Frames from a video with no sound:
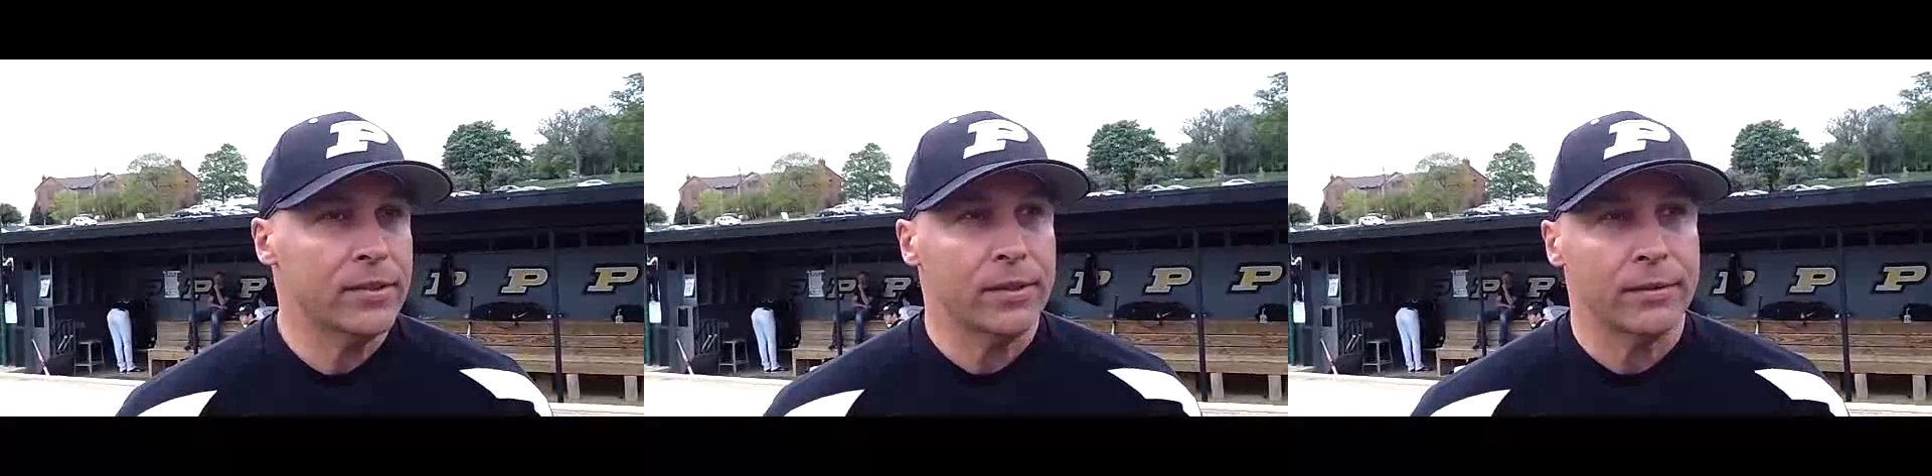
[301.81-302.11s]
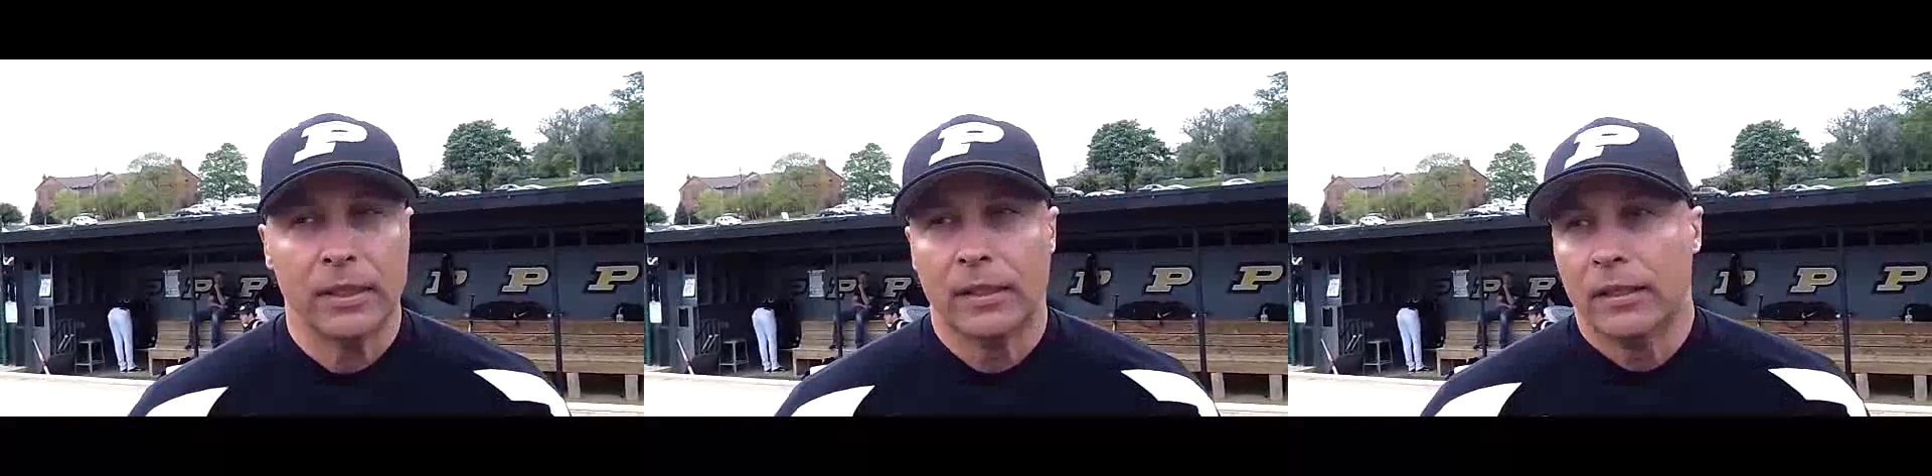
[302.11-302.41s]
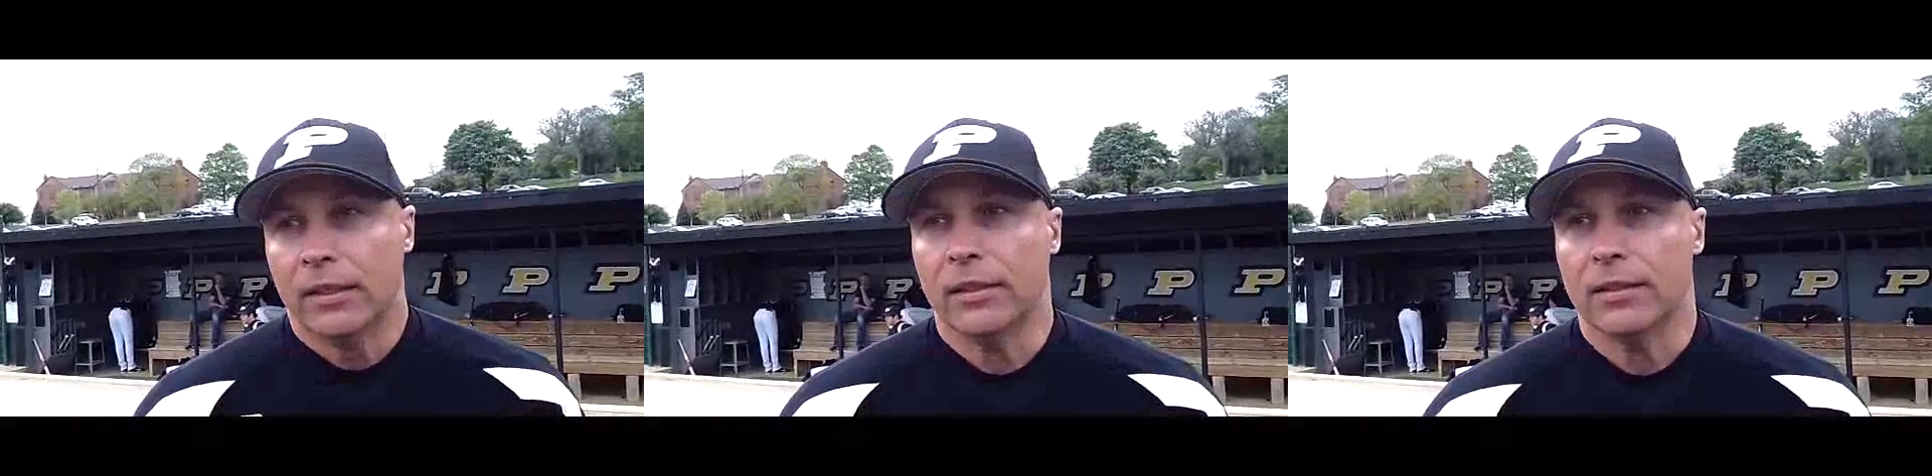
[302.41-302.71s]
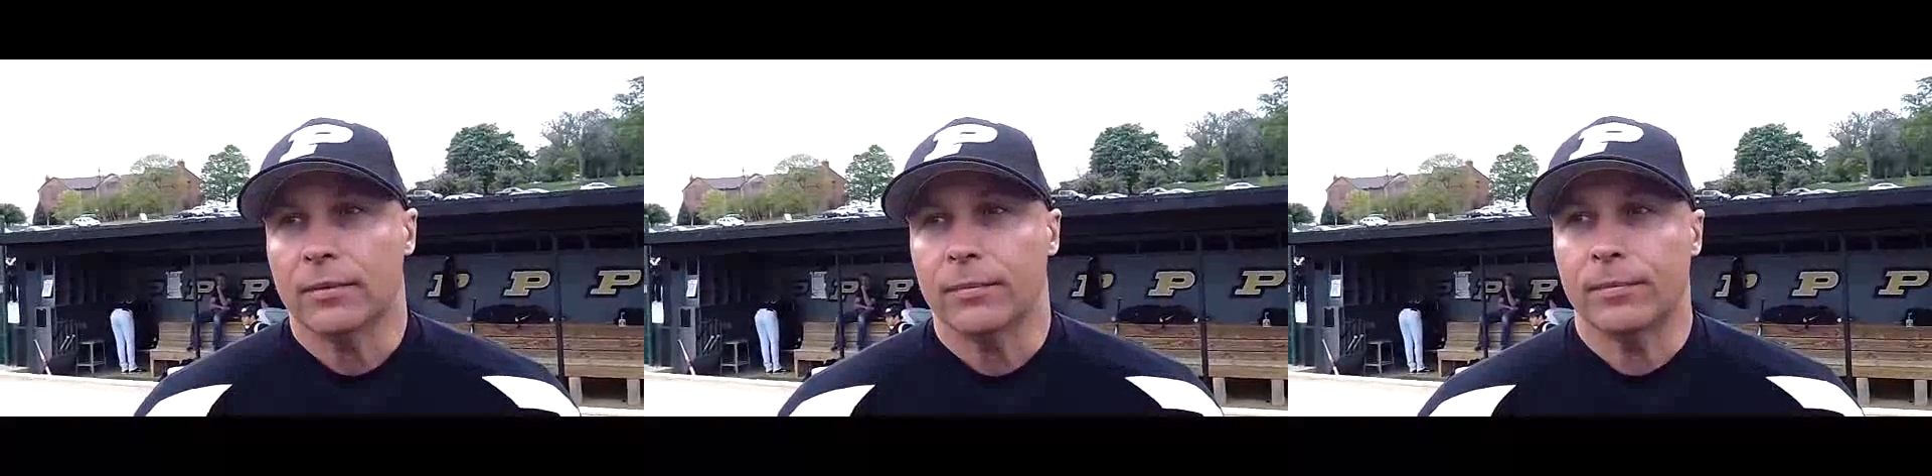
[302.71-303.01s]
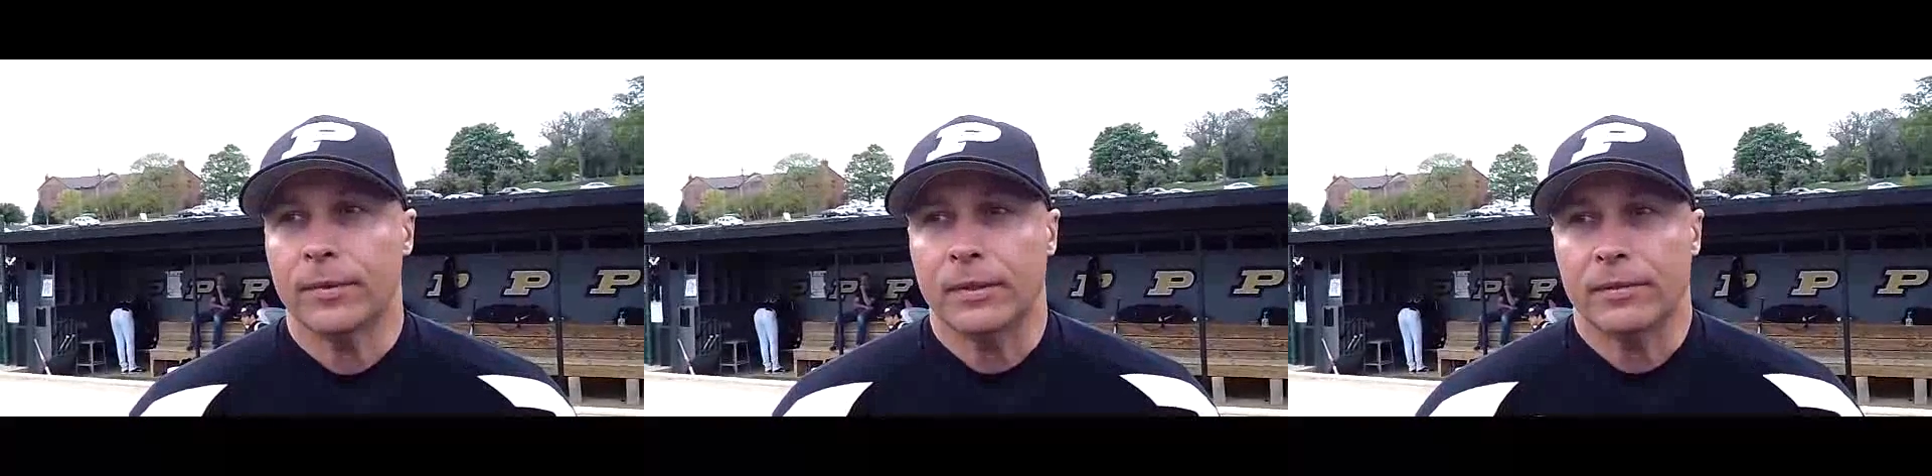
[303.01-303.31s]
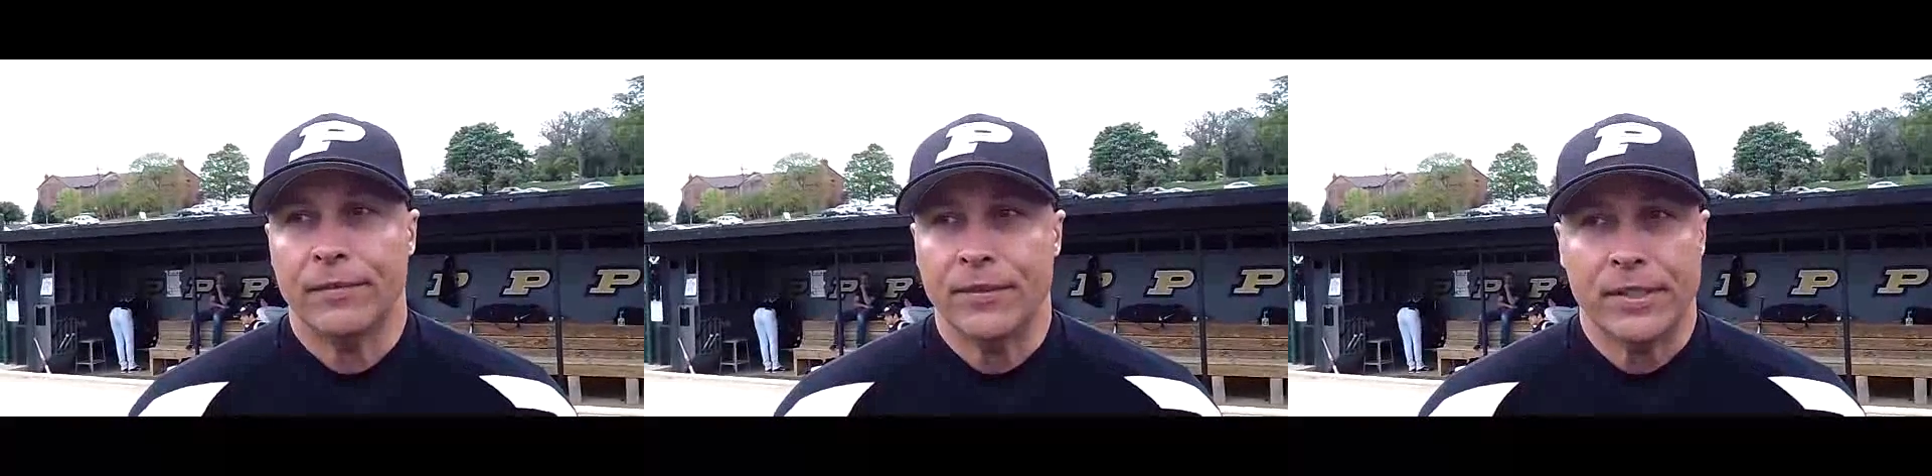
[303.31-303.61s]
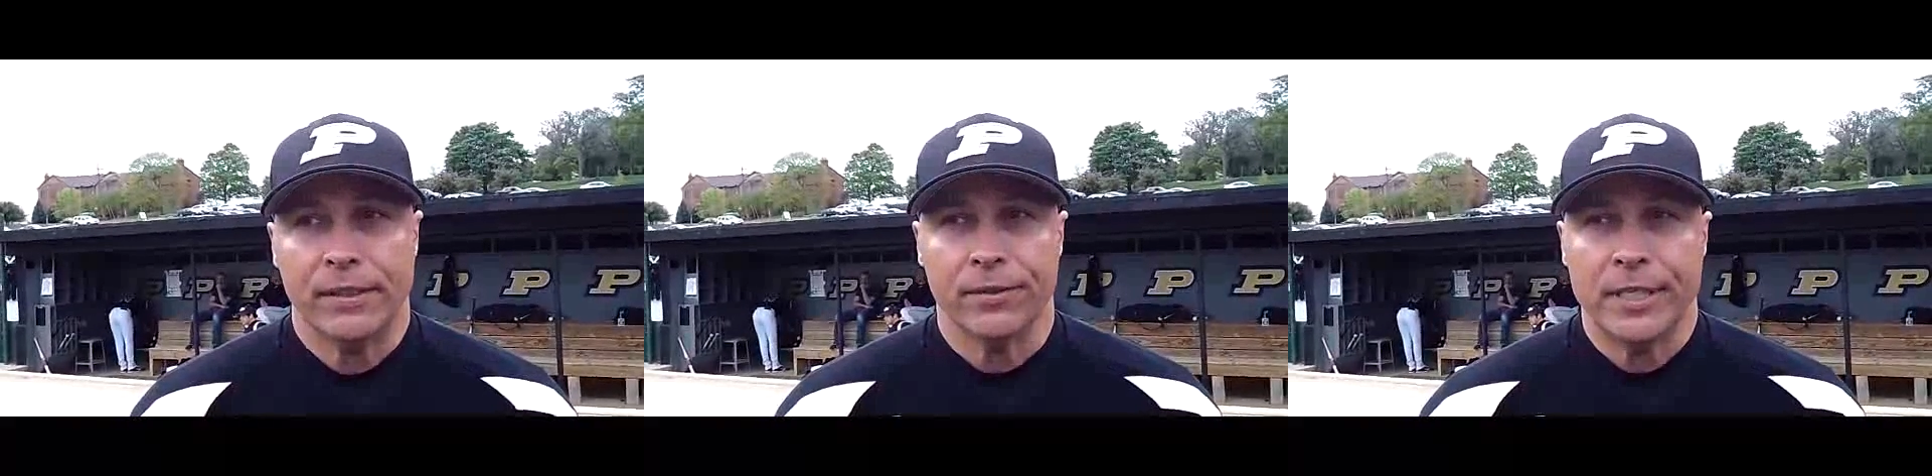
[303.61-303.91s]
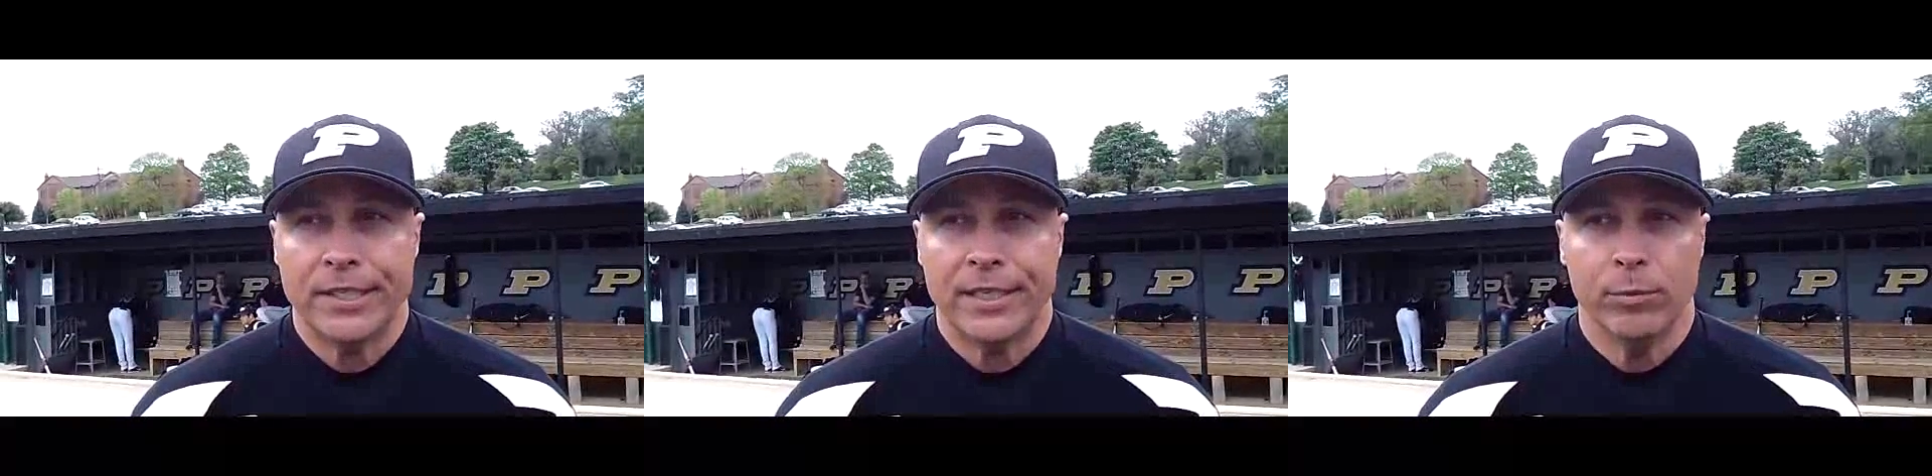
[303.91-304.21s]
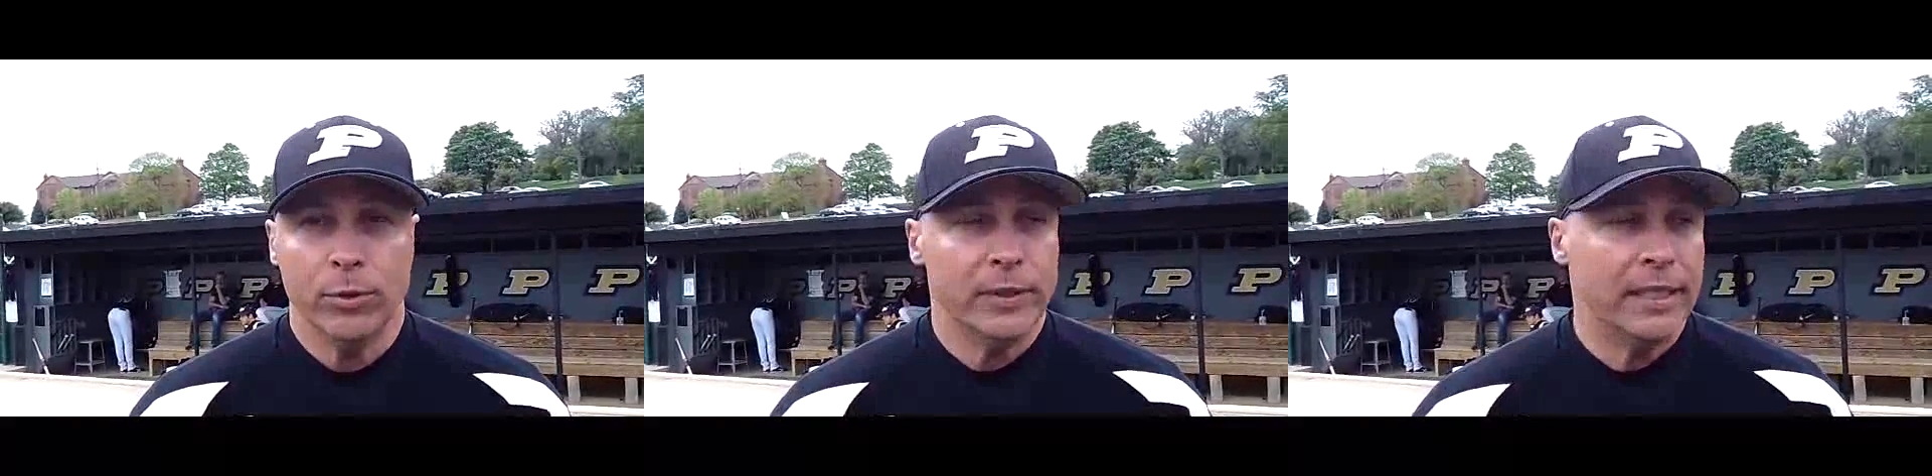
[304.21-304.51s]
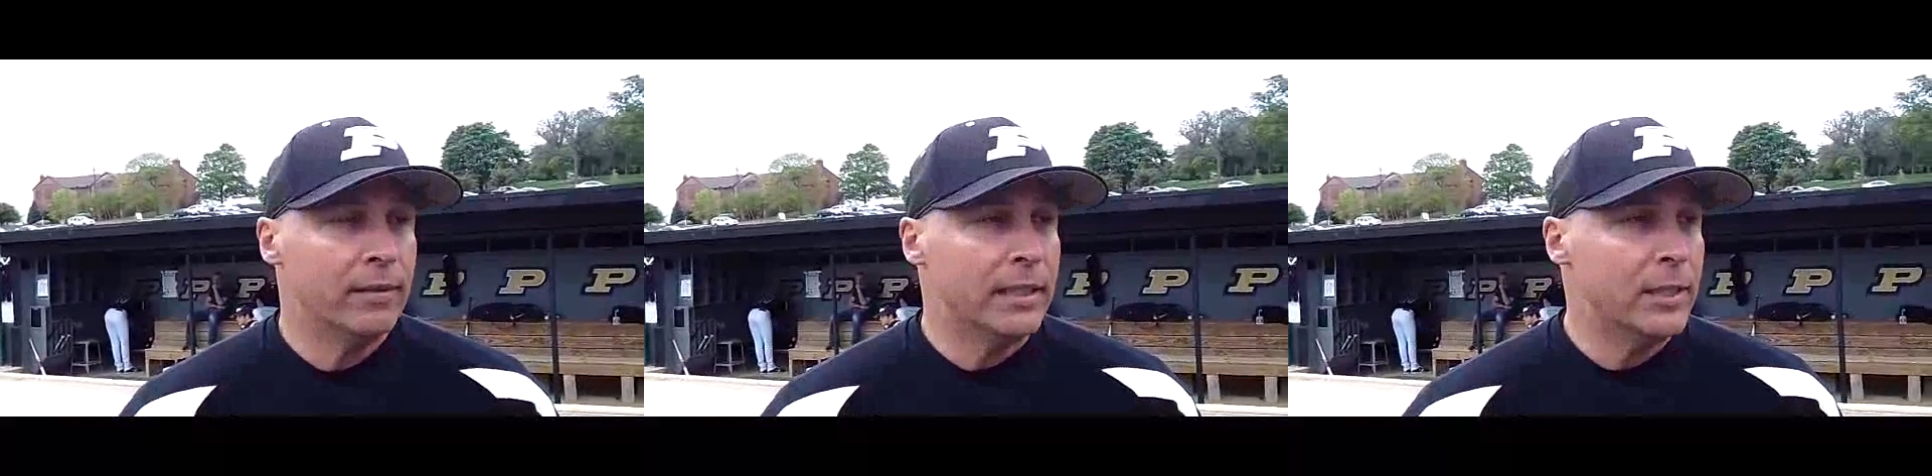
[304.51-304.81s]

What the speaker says: So, you know, Kevin's done a great job doing that.